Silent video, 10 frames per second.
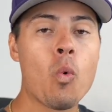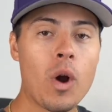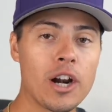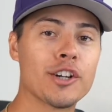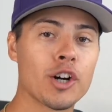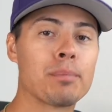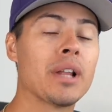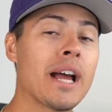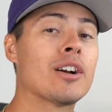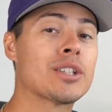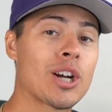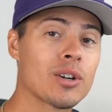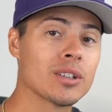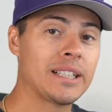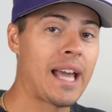where your player is
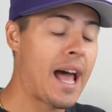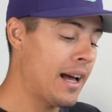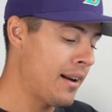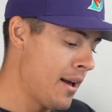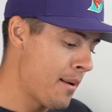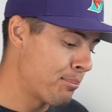currently at,